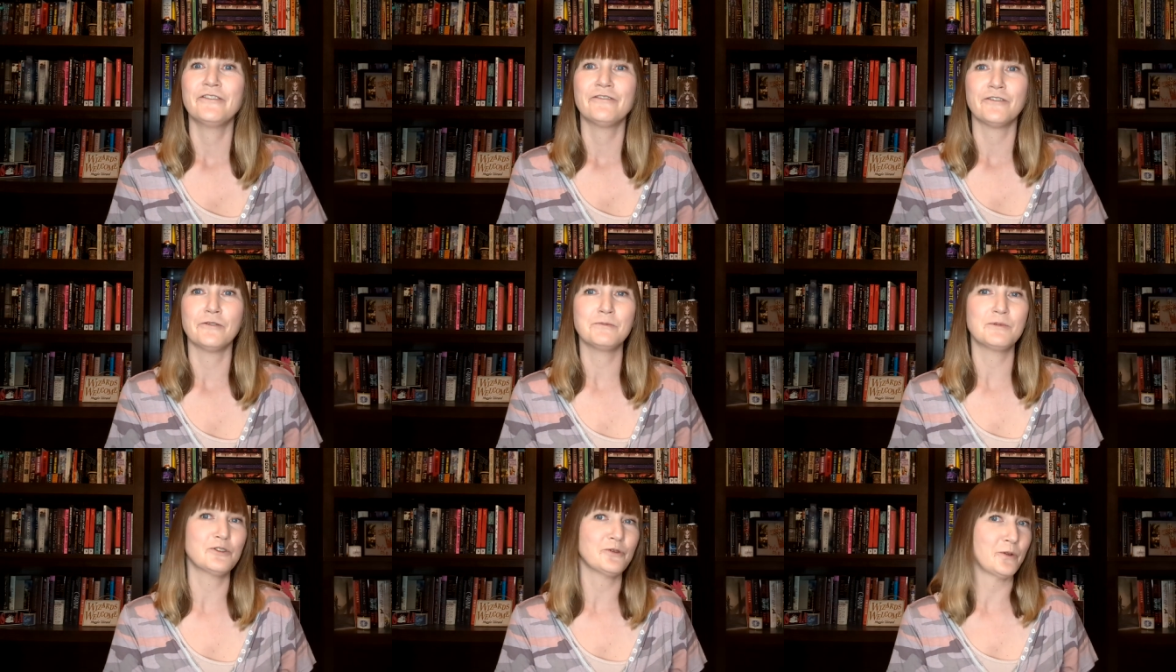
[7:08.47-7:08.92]

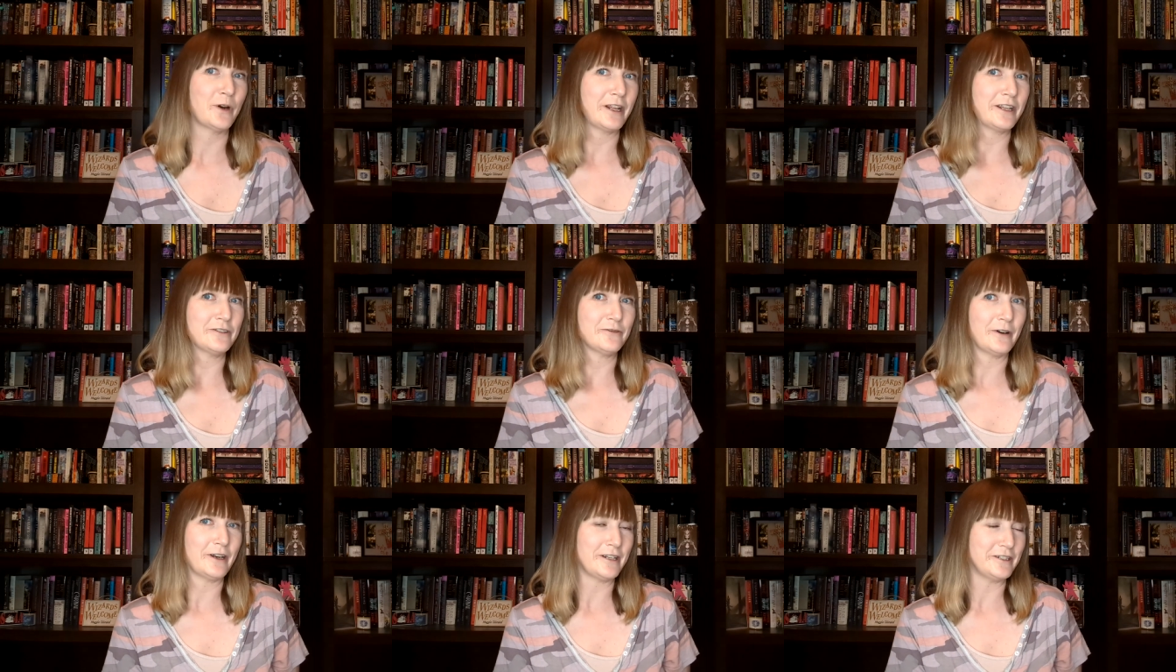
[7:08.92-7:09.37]
from
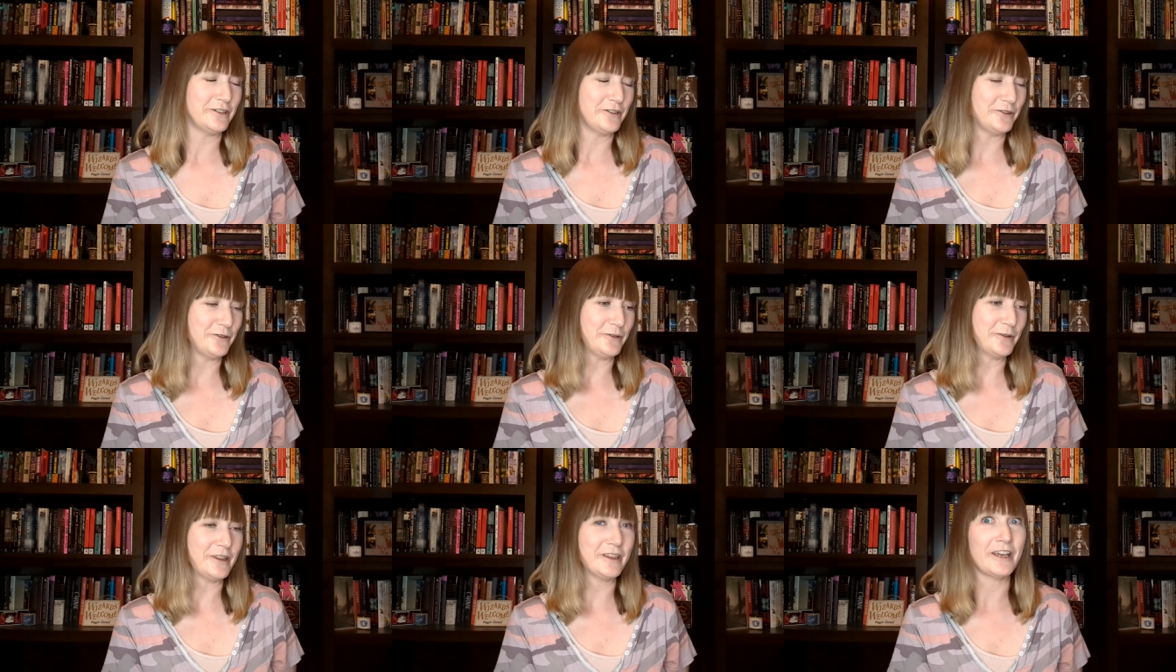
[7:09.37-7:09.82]

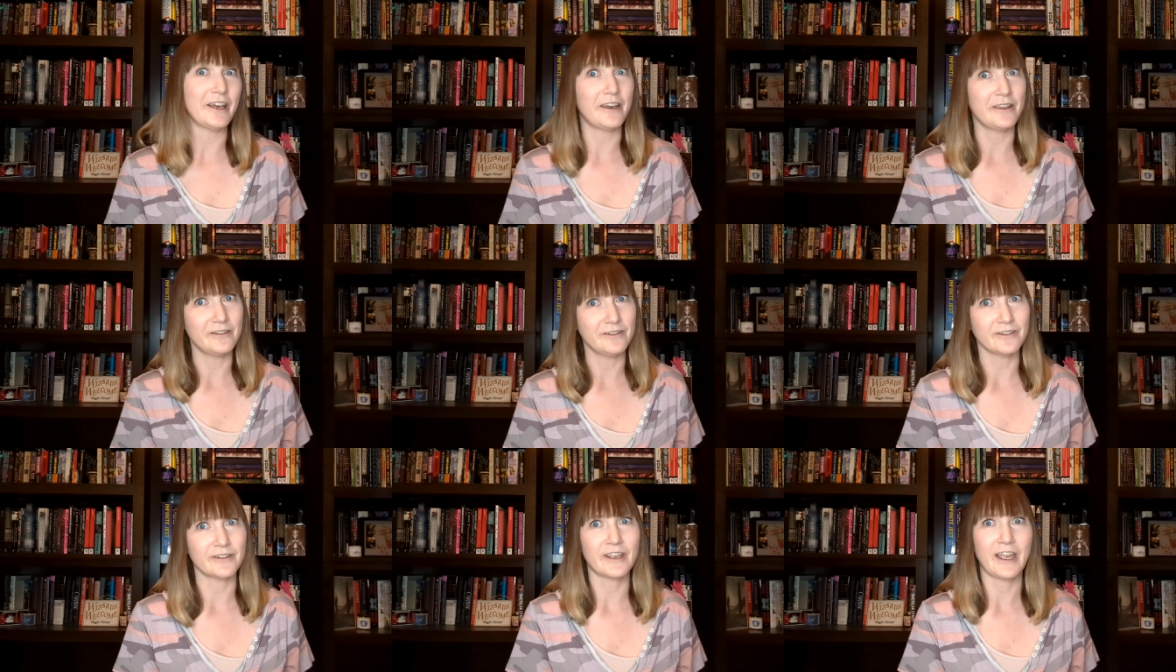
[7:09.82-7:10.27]
2022 in the
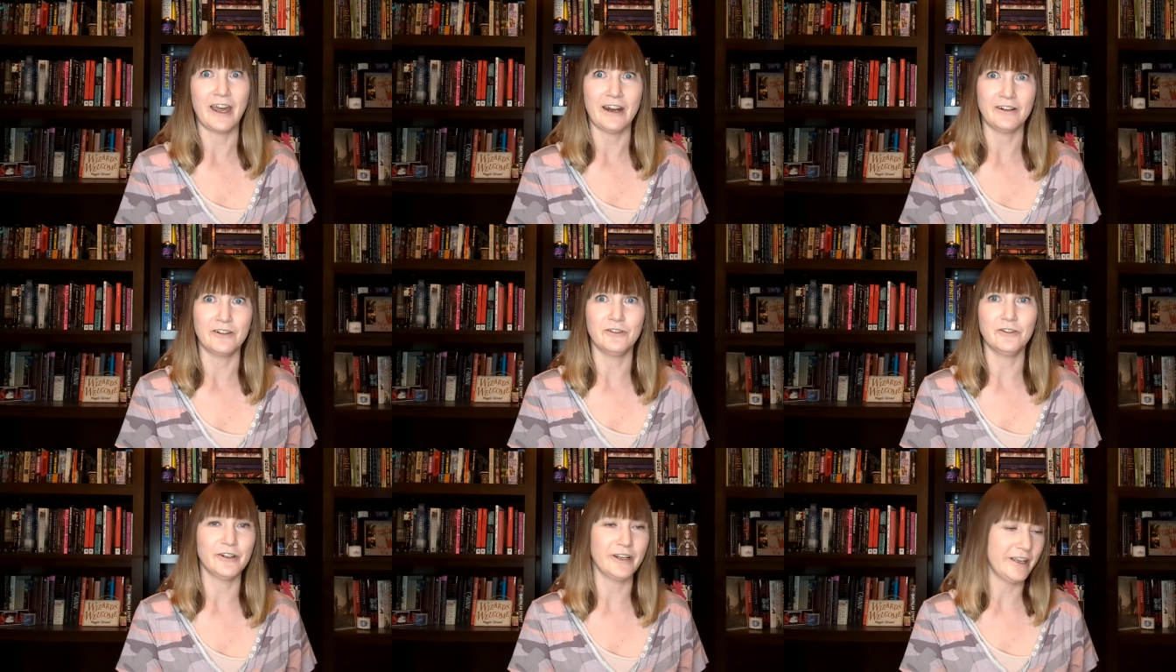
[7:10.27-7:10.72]
other
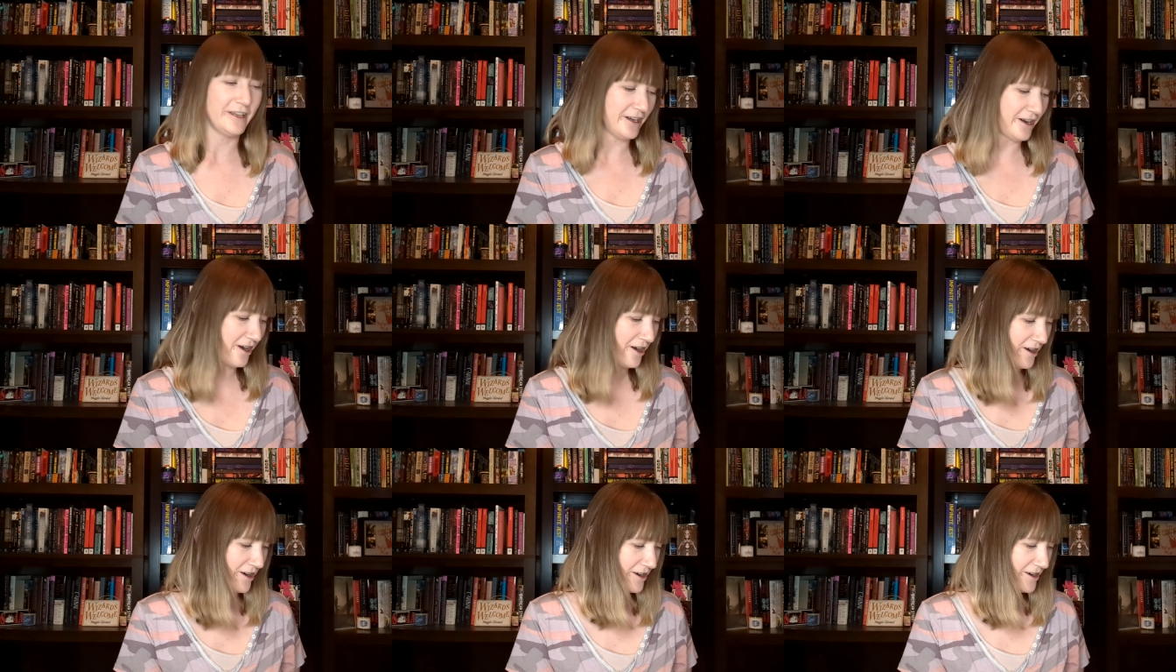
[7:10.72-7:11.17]
category
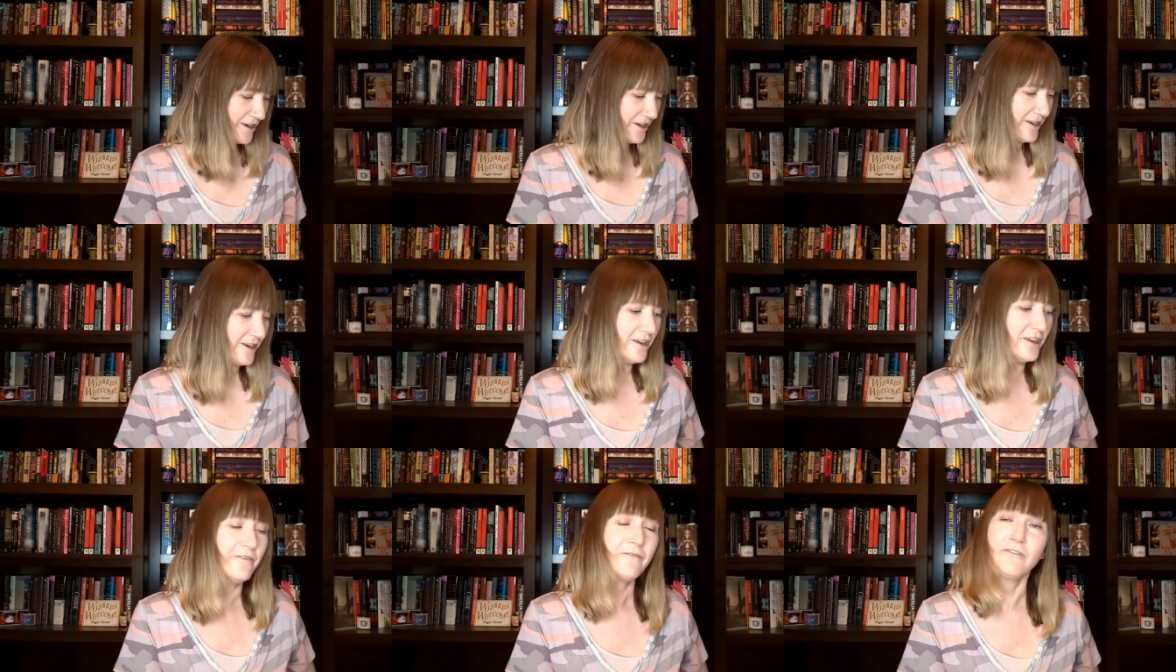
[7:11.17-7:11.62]

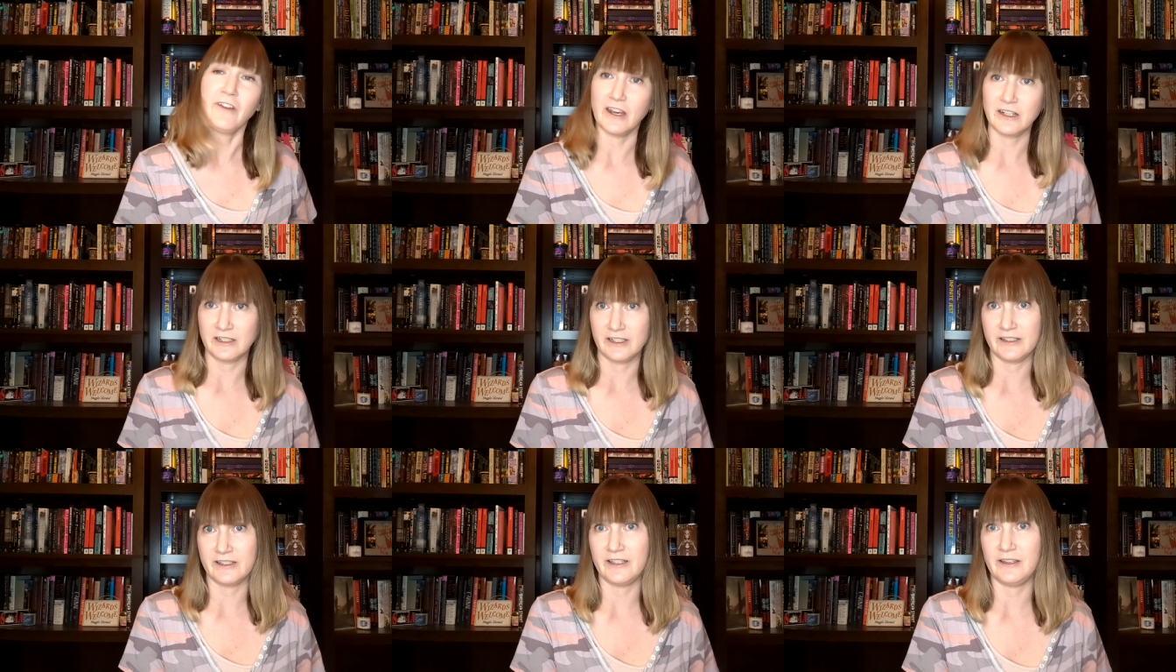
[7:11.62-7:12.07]
are
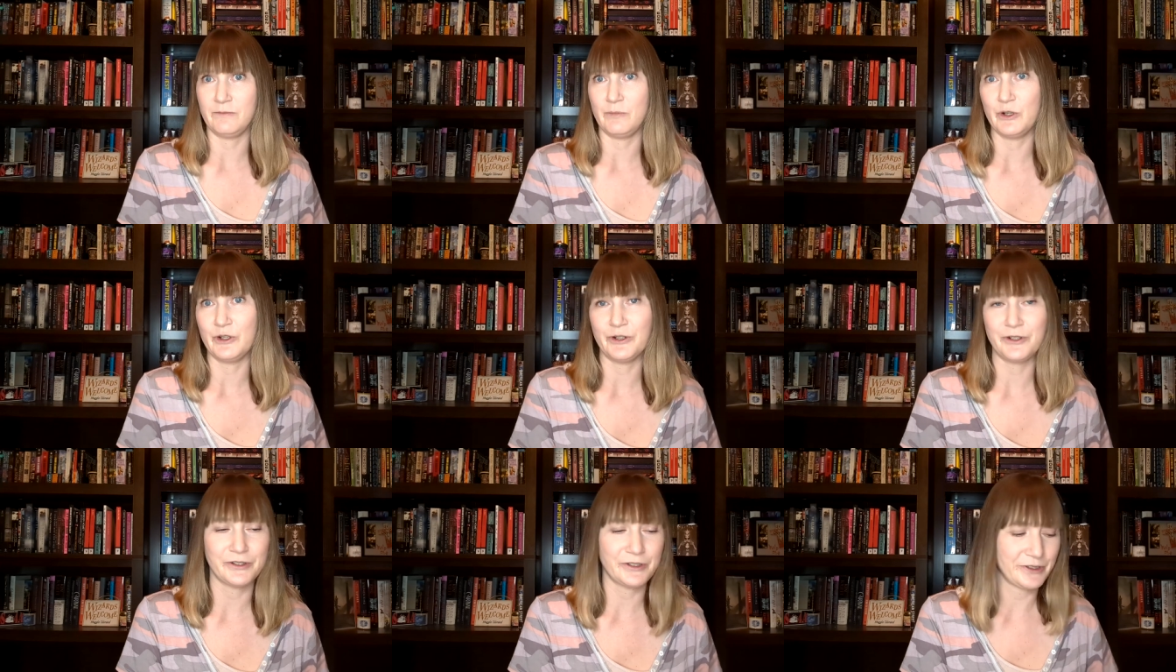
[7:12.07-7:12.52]
fantasy
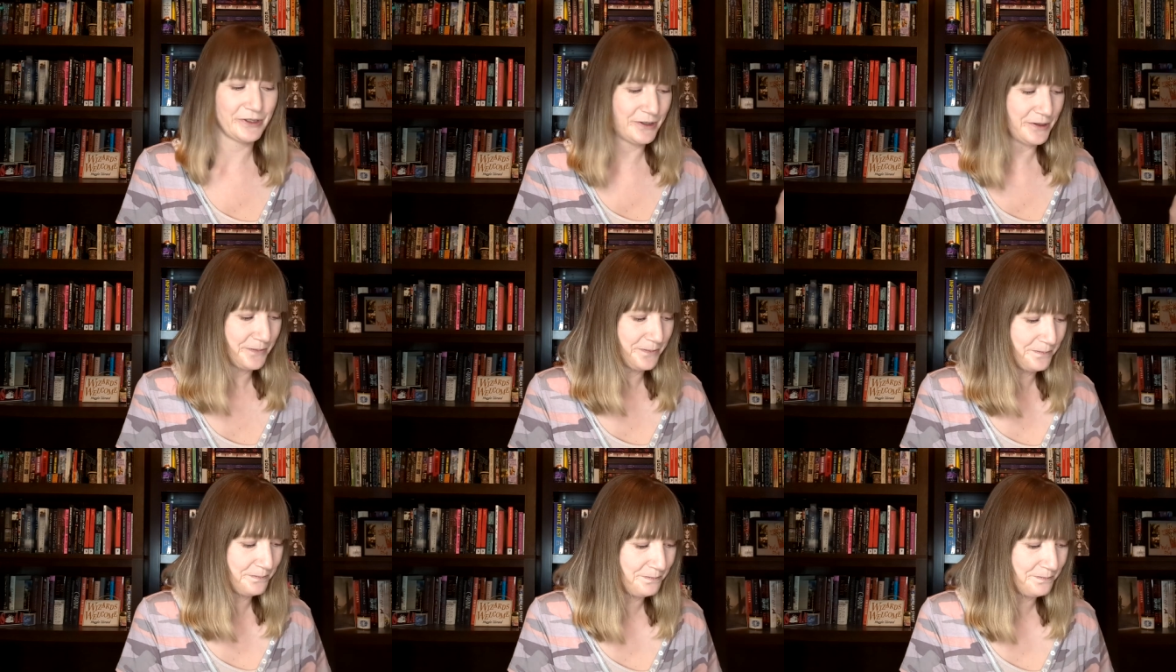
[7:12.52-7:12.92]
books.